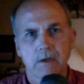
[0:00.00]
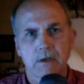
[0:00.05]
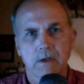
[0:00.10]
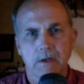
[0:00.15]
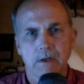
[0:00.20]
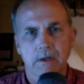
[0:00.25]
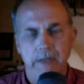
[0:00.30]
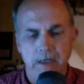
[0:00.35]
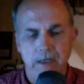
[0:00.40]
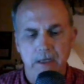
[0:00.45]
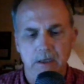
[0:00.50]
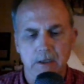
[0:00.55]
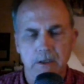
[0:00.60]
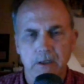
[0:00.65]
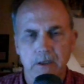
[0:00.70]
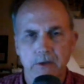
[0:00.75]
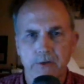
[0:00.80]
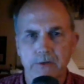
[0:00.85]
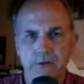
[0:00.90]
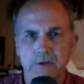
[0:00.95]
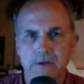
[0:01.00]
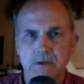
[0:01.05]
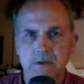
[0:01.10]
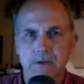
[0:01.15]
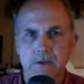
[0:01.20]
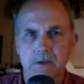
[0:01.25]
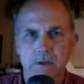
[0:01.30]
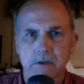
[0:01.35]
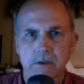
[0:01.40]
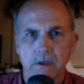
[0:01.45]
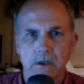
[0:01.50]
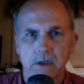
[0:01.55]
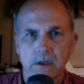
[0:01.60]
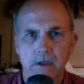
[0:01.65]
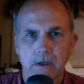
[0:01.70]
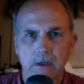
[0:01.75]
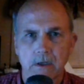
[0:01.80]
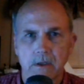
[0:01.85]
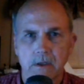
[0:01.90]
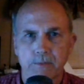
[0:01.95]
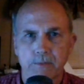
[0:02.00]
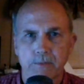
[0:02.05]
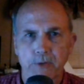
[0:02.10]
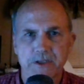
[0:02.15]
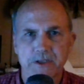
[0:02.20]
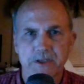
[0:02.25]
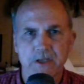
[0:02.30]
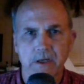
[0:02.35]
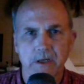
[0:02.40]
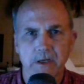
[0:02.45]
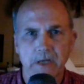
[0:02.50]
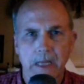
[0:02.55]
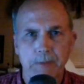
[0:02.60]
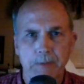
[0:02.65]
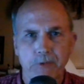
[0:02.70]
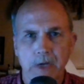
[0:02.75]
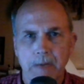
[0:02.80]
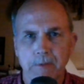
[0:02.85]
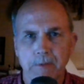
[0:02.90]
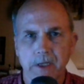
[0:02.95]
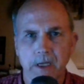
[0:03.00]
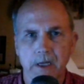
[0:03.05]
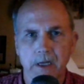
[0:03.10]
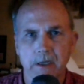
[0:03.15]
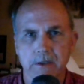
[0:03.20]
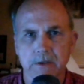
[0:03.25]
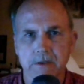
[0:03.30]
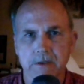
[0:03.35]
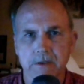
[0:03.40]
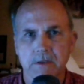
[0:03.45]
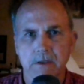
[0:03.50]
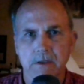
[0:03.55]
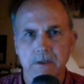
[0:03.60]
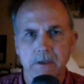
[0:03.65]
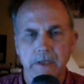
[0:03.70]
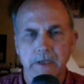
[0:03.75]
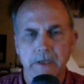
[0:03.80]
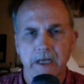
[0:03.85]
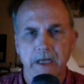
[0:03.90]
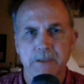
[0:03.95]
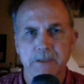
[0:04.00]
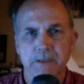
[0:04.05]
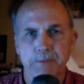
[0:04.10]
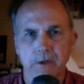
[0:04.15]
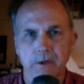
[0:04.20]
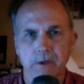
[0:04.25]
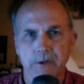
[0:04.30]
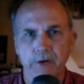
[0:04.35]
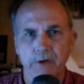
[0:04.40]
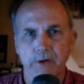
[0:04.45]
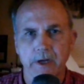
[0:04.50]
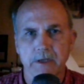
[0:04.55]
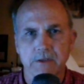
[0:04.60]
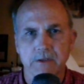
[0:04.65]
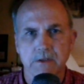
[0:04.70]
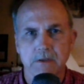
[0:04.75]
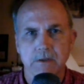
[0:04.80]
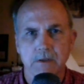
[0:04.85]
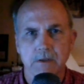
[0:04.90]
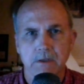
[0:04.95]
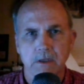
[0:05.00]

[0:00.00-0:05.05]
And that concludes President Abraham Lincoln's Gettysburg Address,